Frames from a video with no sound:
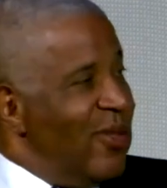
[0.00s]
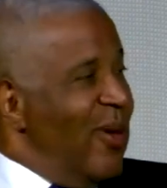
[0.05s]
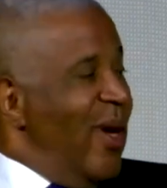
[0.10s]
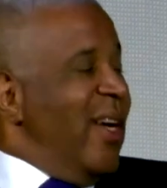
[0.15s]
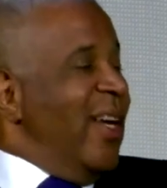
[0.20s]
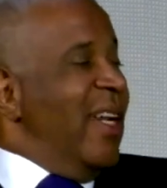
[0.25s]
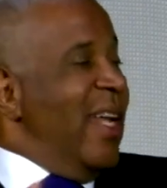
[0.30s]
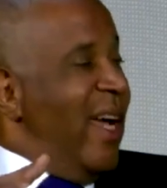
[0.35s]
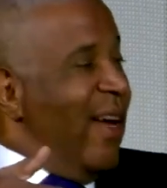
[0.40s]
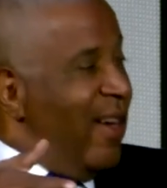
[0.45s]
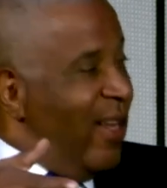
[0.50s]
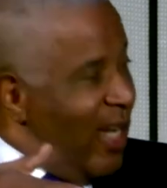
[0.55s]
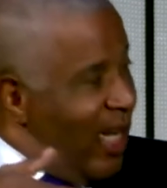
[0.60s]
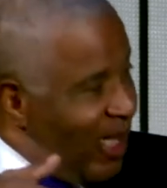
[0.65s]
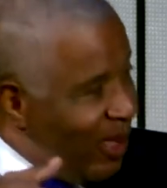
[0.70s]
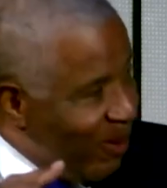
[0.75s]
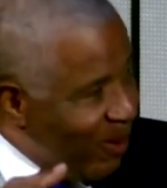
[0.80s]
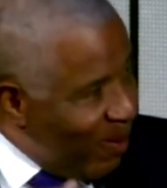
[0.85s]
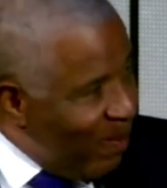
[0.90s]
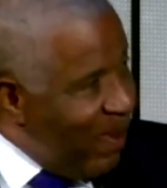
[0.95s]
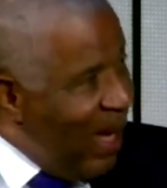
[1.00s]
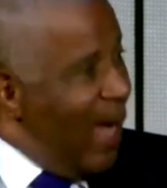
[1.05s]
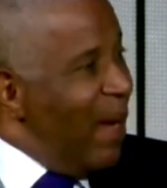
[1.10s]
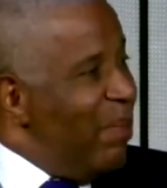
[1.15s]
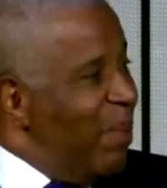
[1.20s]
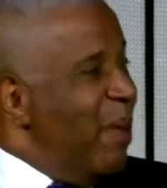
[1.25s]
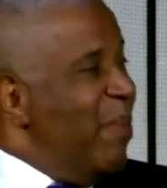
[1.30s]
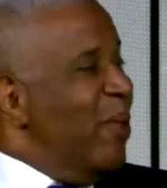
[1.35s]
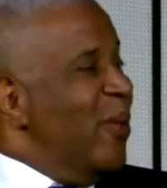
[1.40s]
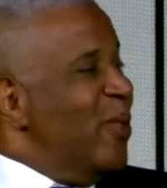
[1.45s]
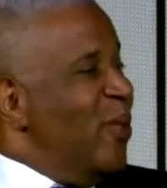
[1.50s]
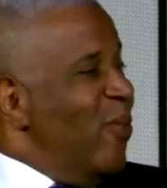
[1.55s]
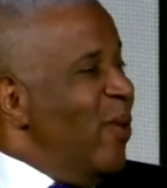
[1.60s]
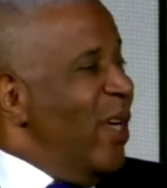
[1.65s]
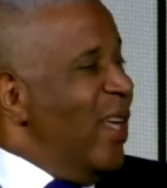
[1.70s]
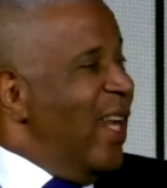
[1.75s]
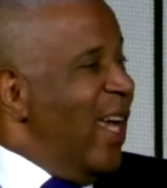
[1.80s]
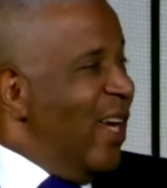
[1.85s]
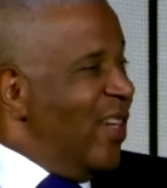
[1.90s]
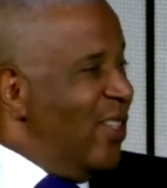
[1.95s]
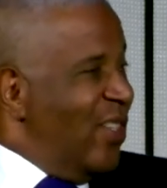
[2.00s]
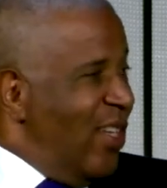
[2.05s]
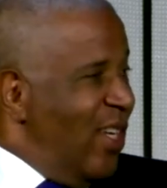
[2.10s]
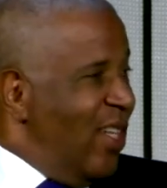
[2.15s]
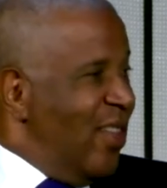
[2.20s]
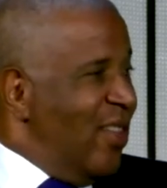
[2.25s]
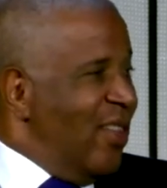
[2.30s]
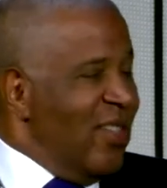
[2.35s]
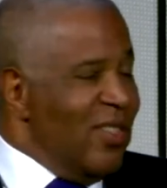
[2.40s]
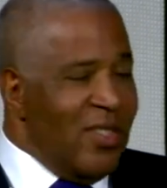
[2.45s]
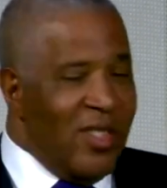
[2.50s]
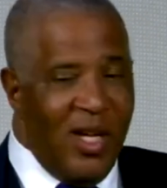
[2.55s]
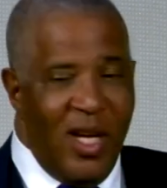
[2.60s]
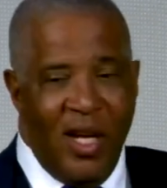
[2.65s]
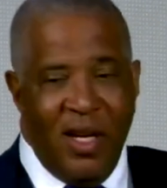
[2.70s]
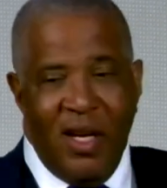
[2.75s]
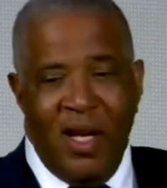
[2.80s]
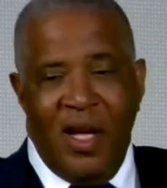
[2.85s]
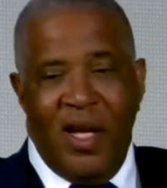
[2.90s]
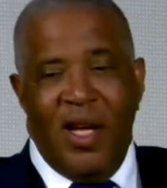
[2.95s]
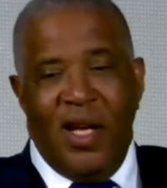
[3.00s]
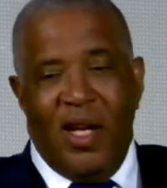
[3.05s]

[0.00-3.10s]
so I can now connect them to my people so we can actually get this done.